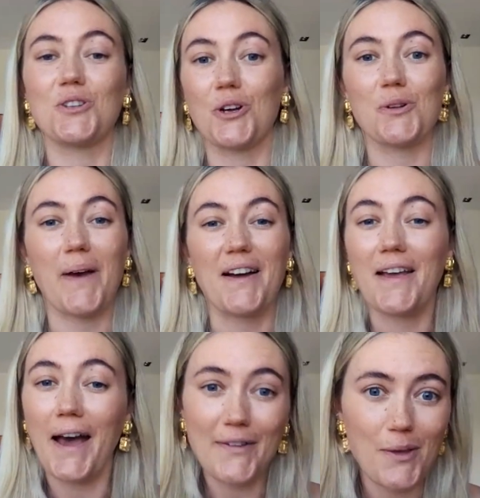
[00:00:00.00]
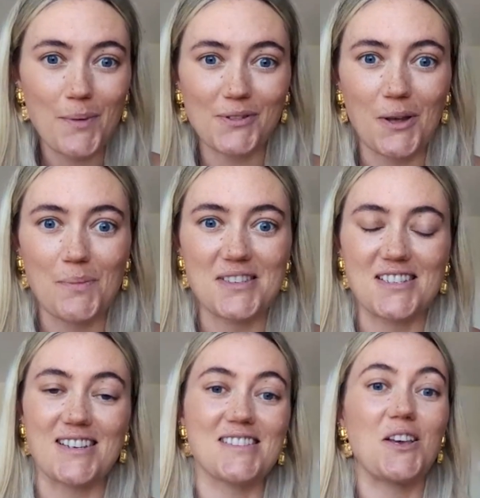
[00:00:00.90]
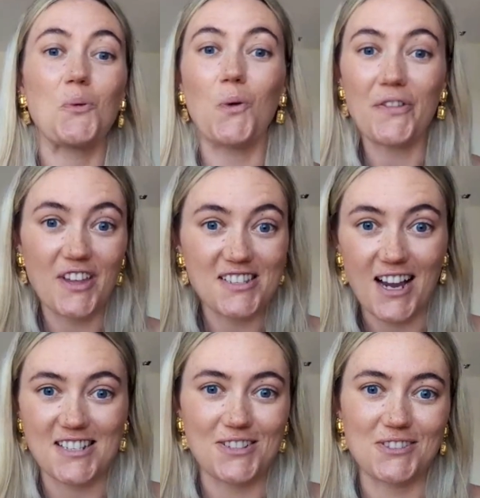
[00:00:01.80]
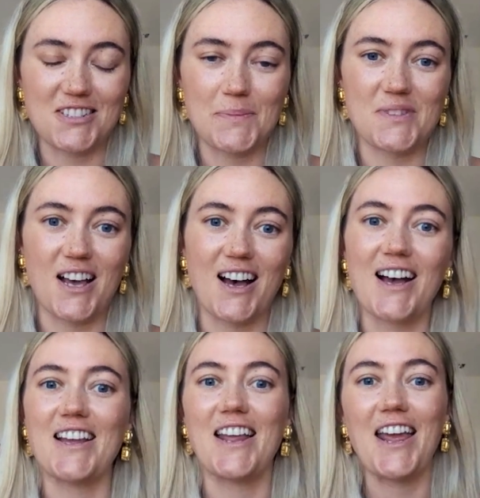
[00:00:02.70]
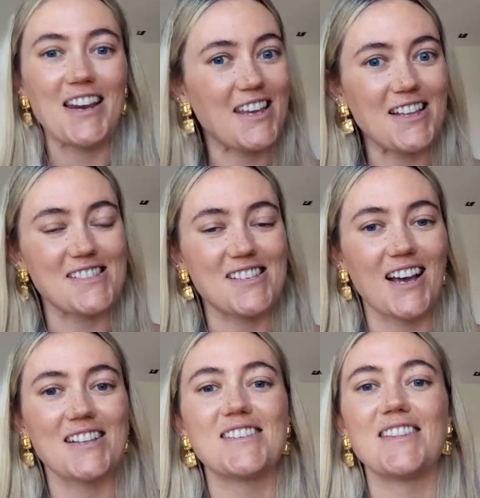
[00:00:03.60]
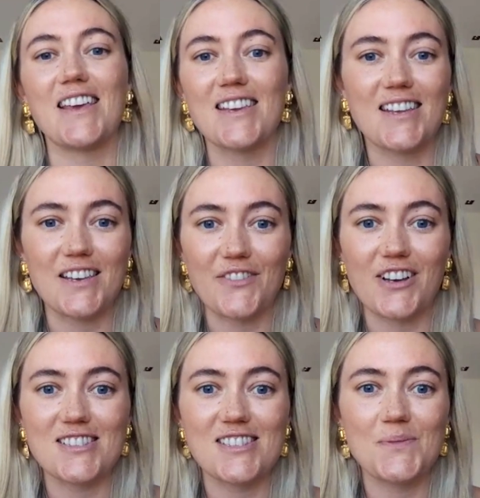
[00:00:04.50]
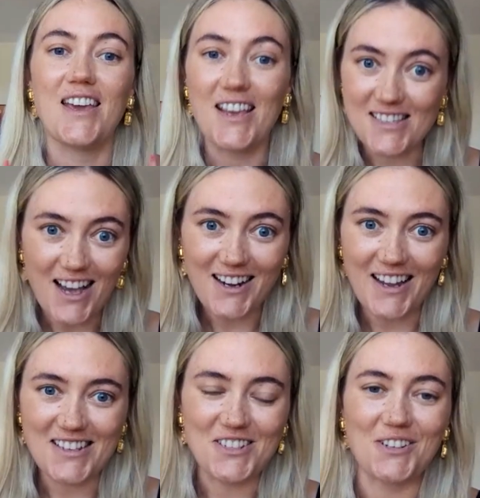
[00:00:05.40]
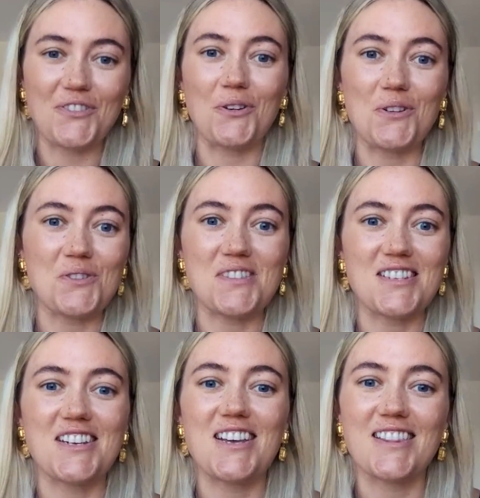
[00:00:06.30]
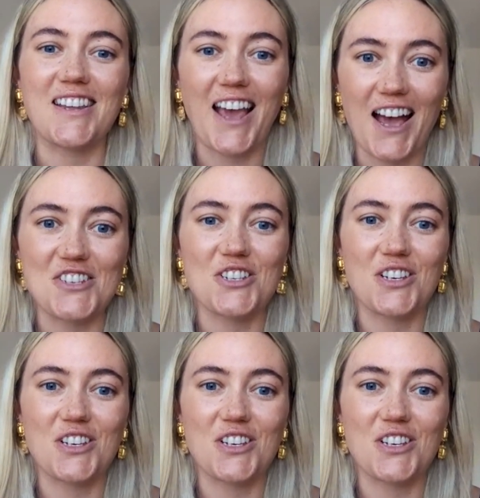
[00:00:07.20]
to learn about how they built their business, what their tactical tips are, and any insights they can give us. Here's how to enter if you're interested in the cash